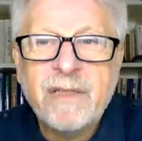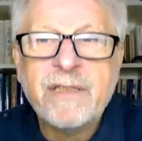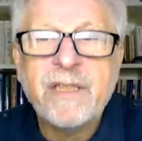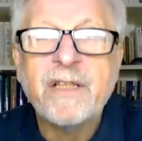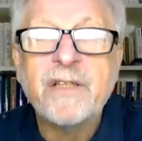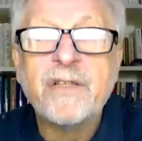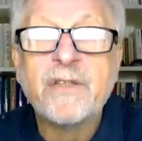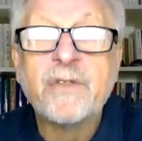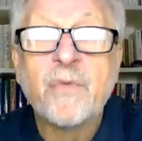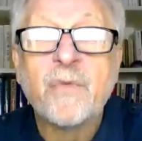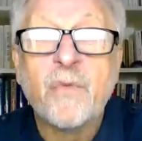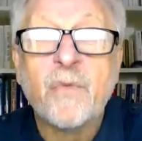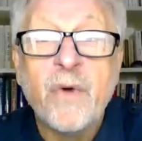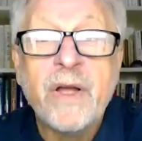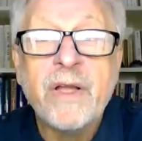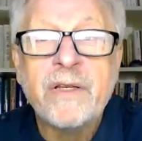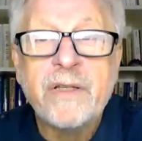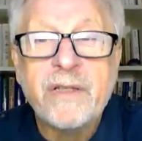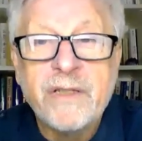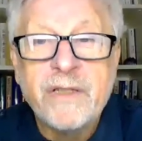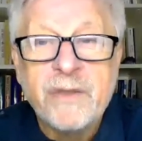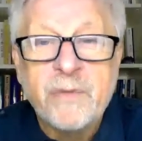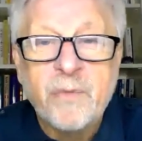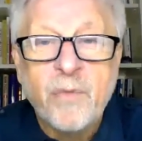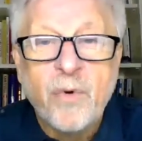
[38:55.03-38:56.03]
because
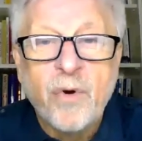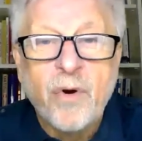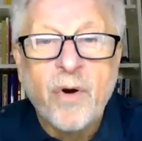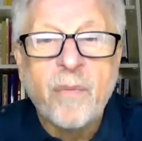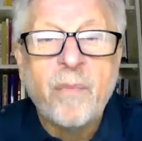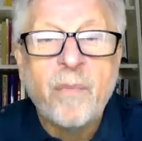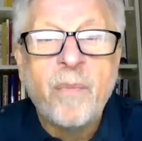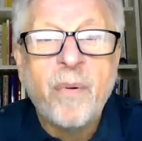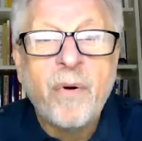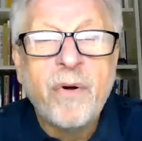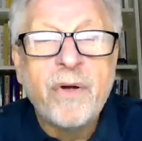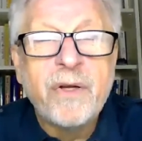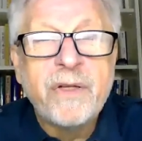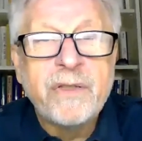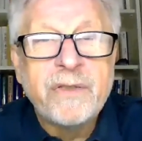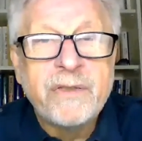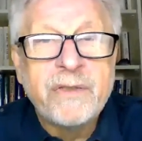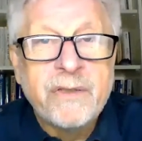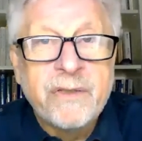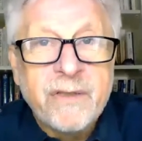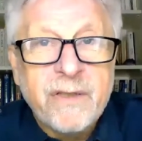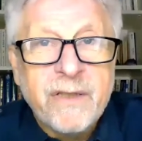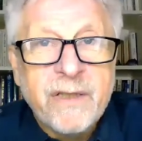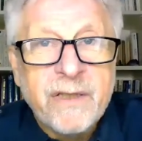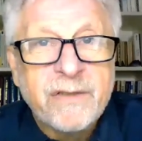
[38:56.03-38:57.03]

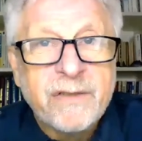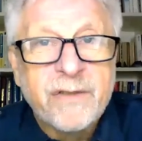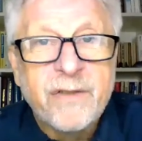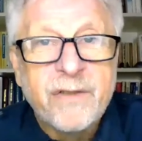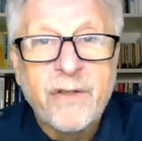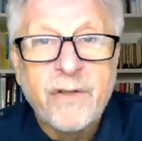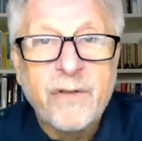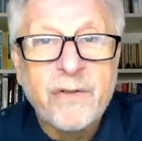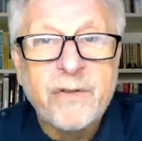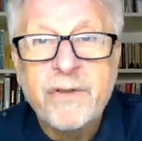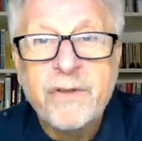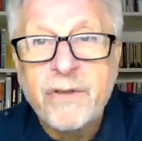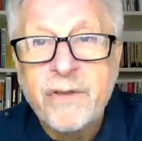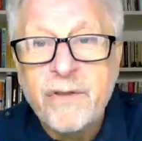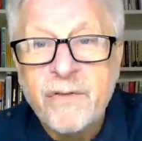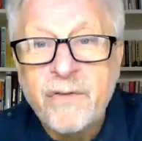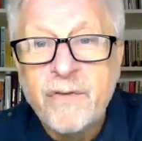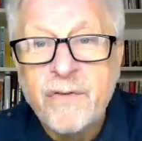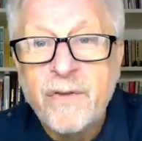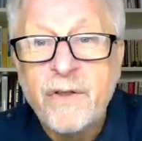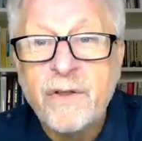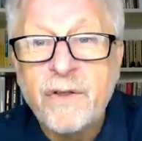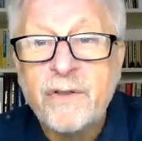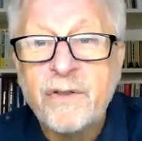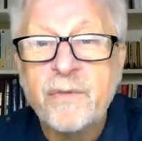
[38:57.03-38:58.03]
since when is
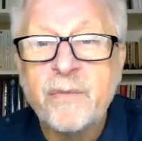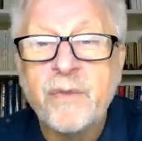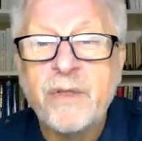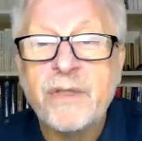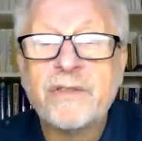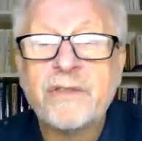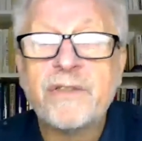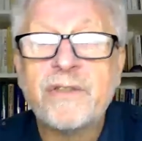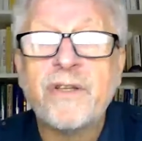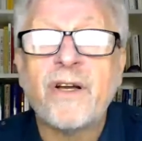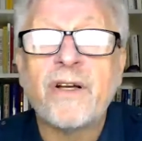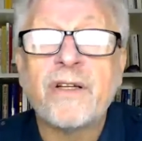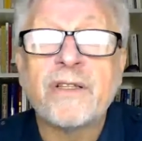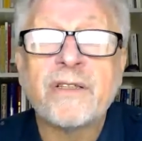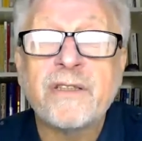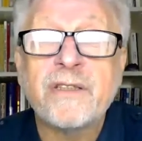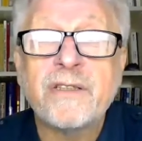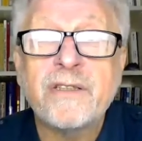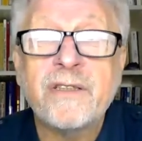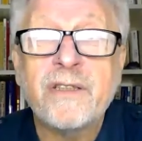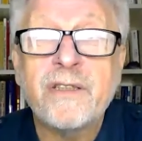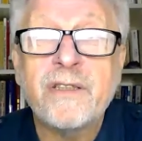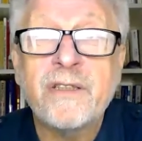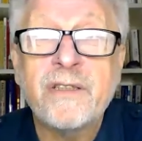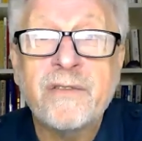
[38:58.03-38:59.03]
more poison a
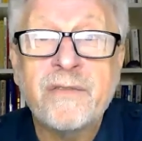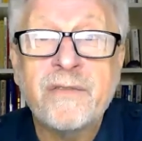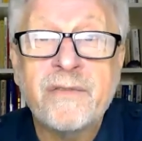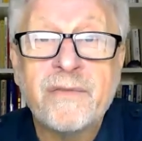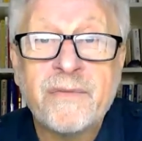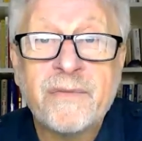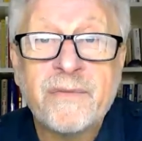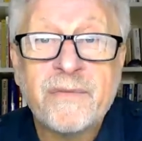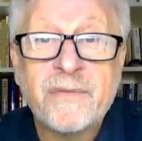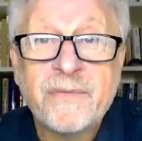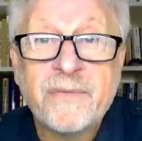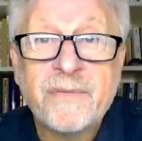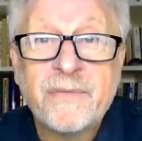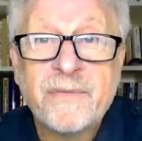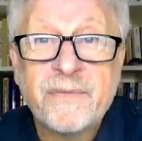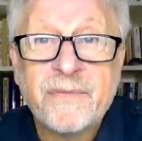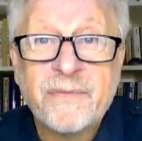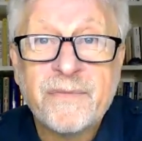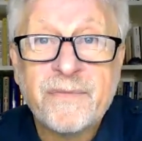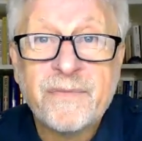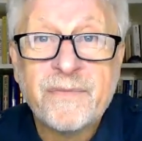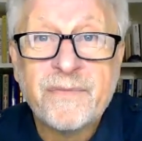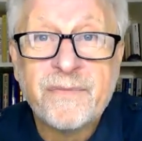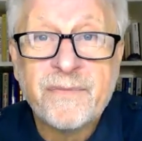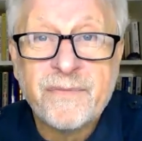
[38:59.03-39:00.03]
solution for
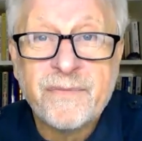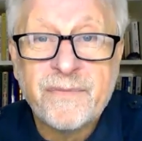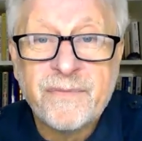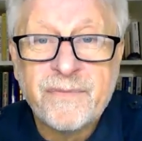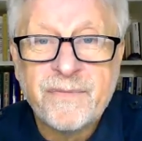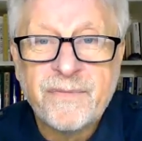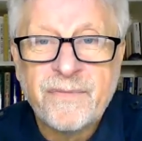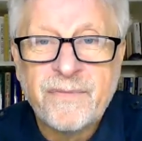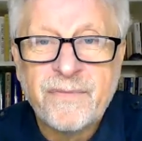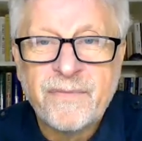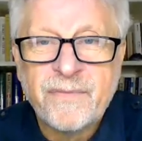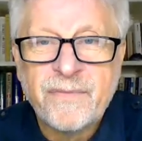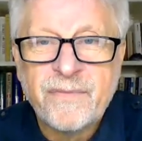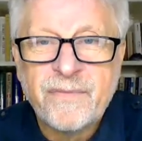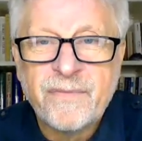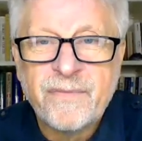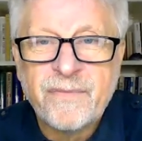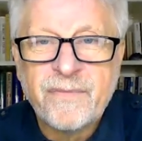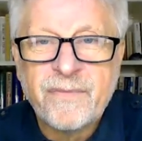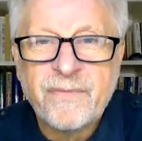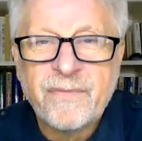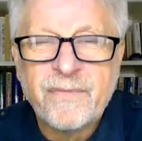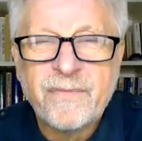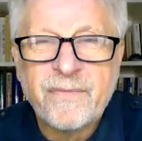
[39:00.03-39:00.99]
too much toxicity?